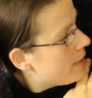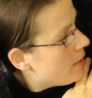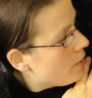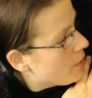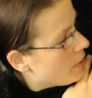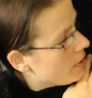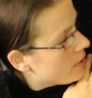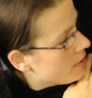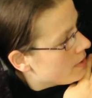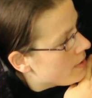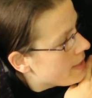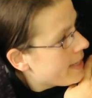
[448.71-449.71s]
of course
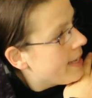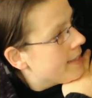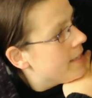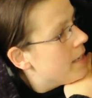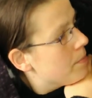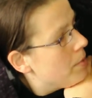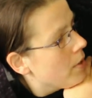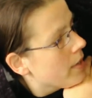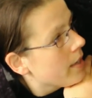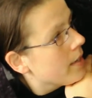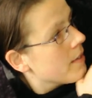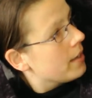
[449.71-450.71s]
the cats had blocking it,